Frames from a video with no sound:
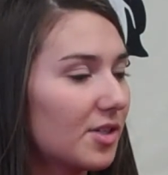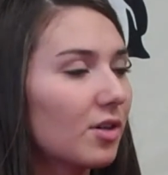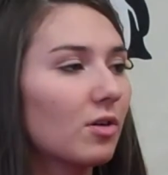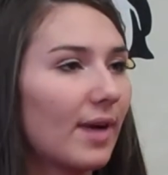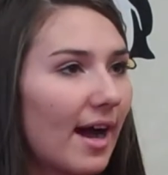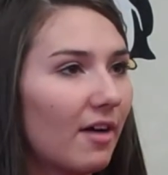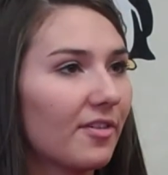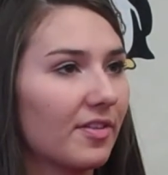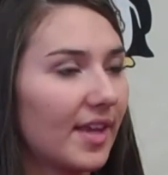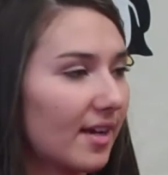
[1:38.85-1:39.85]
took a while
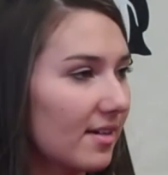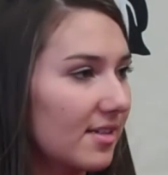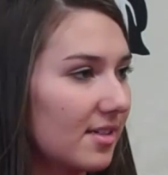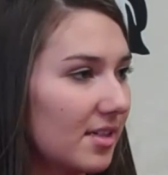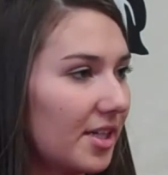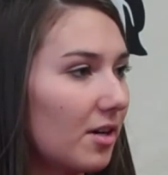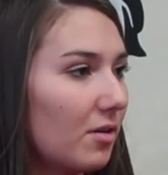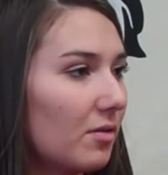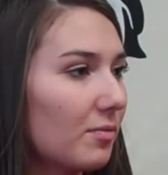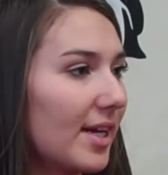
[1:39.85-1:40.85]
for things to, you
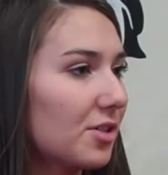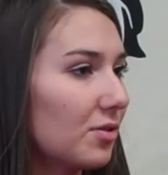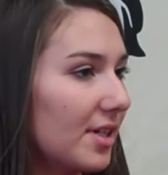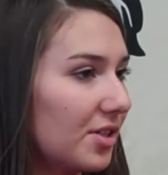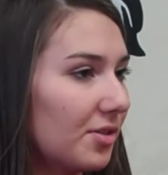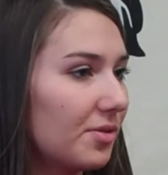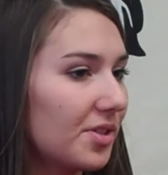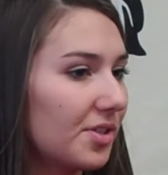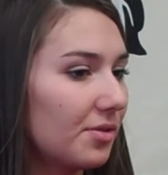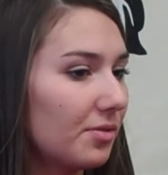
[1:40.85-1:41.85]
know, racial
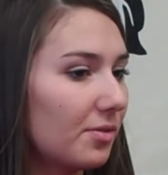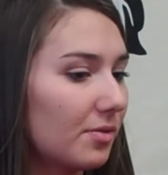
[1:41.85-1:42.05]
issues to,